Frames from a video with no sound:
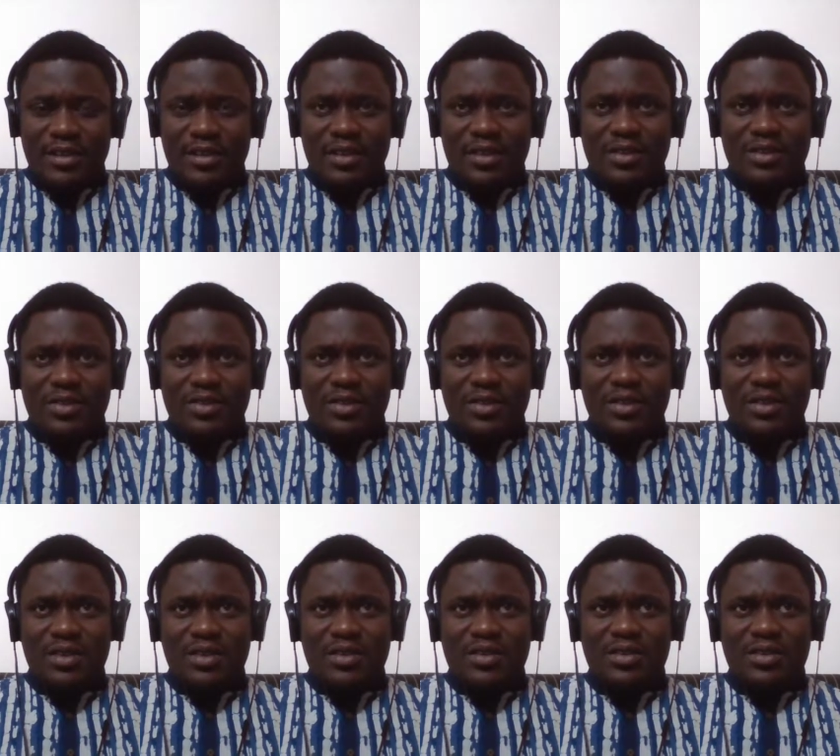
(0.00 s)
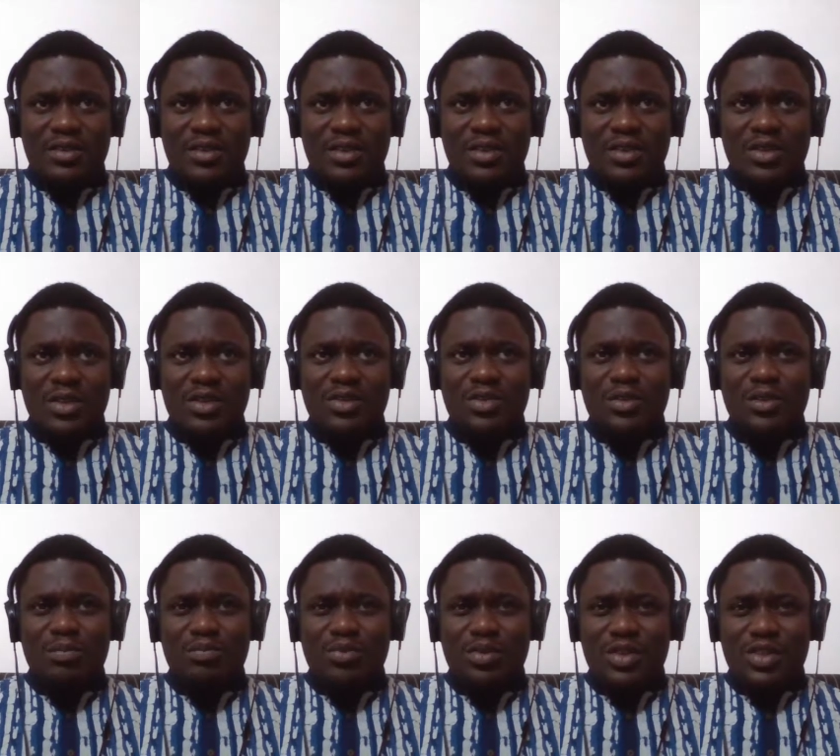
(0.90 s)
It it it doesn't
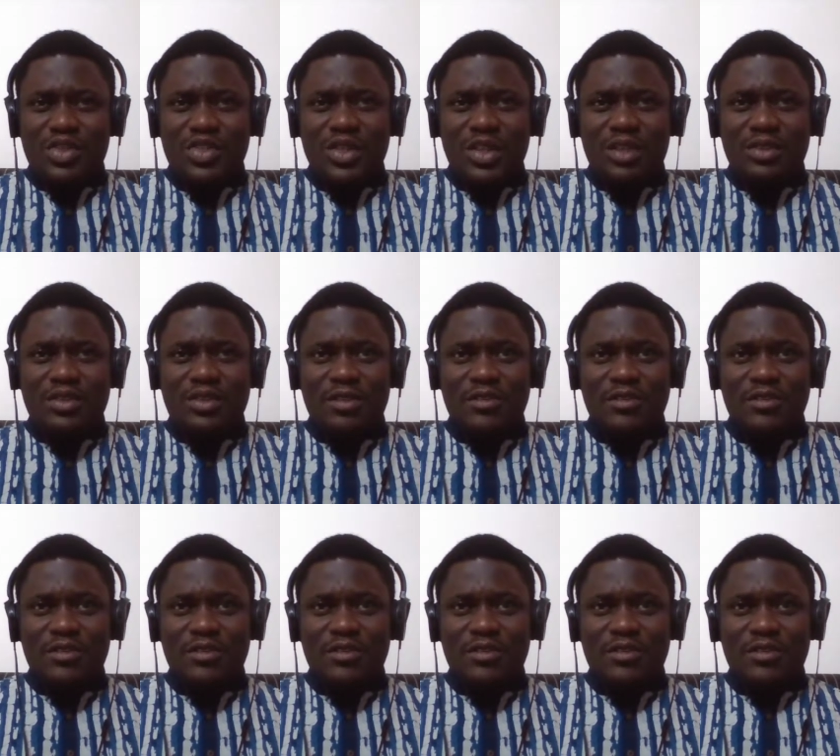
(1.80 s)
appreciate